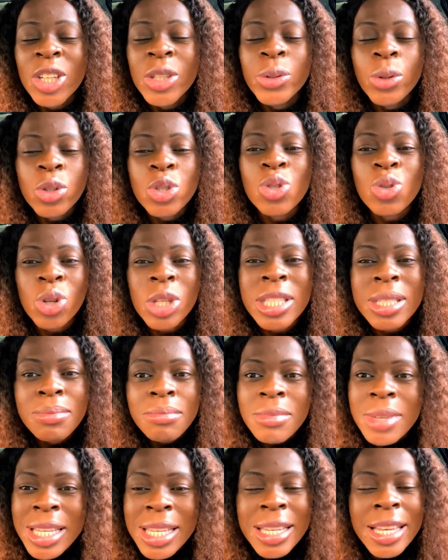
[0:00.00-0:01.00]
does not
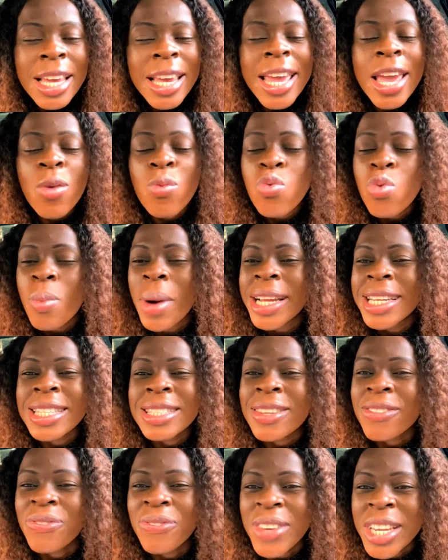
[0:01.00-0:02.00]
mean a woman
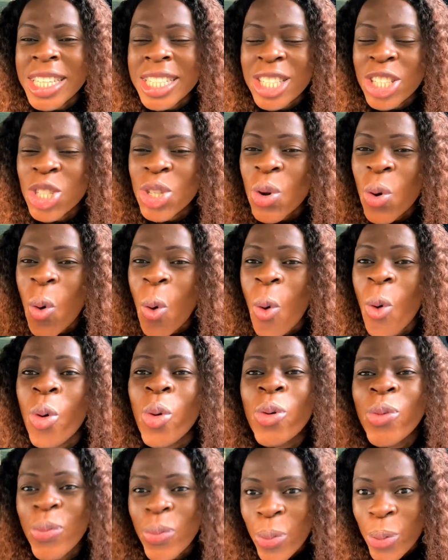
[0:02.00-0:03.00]
is a virgin or
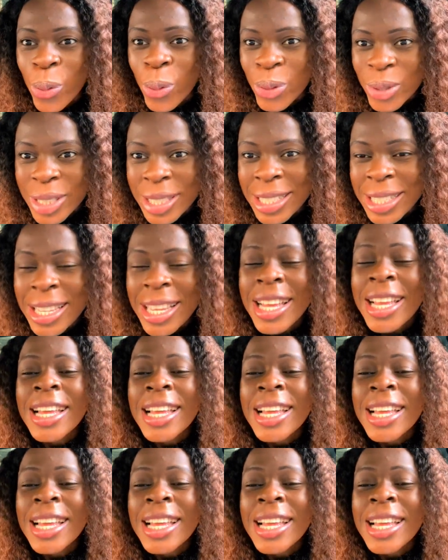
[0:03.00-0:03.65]
not.